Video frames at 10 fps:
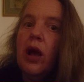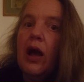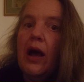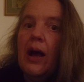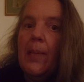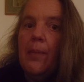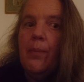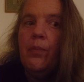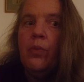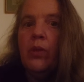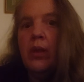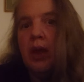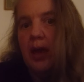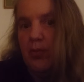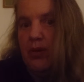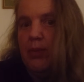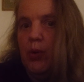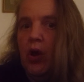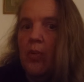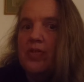and we
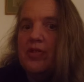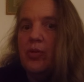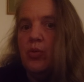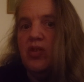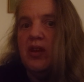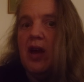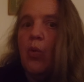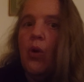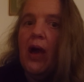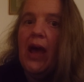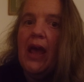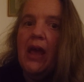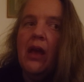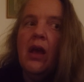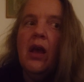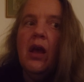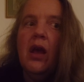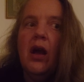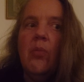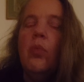put obstacles in our way
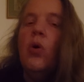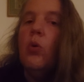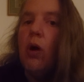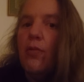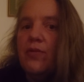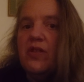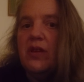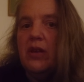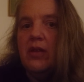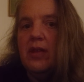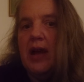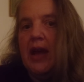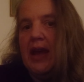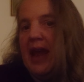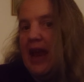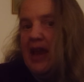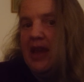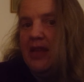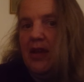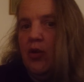more often than
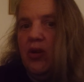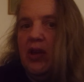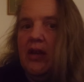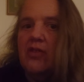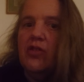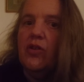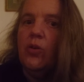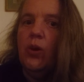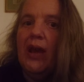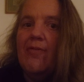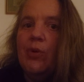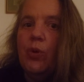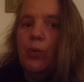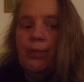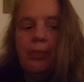anything on the external level.